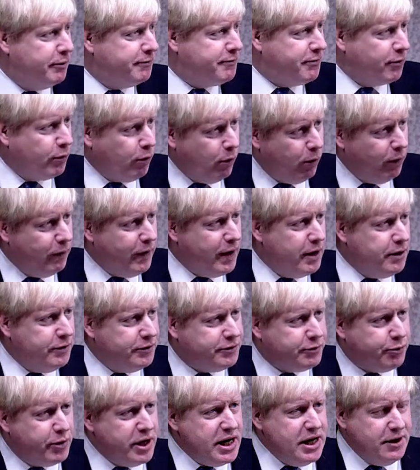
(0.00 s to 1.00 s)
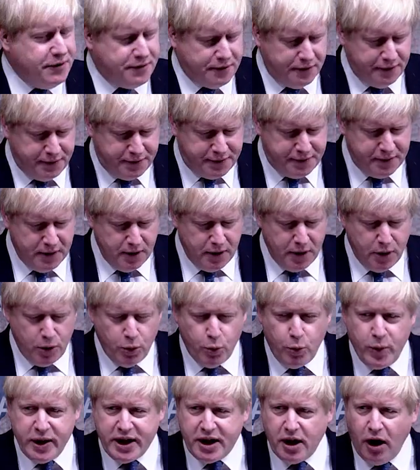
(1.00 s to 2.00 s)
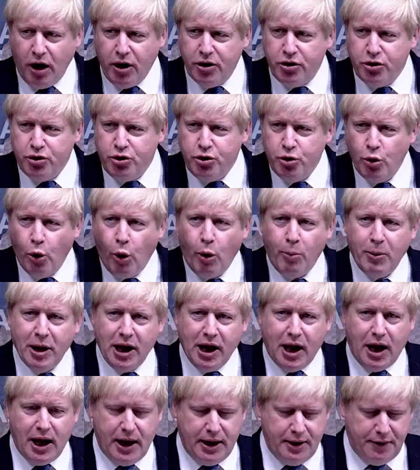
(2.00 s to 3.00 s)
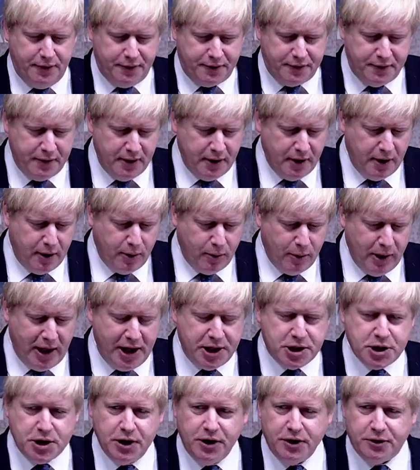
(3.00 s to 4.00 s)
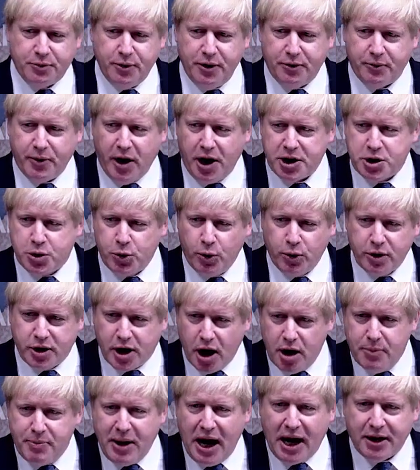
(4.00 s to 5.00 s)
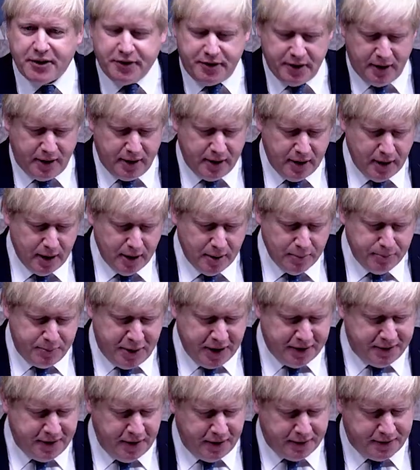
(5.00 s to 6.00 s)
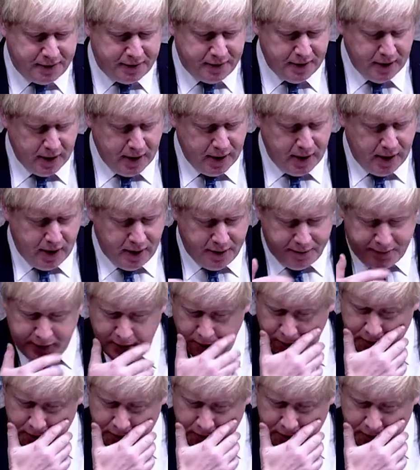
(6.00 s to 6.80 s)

And for all those reasons, we can't normalize relations with Russia or go back to business as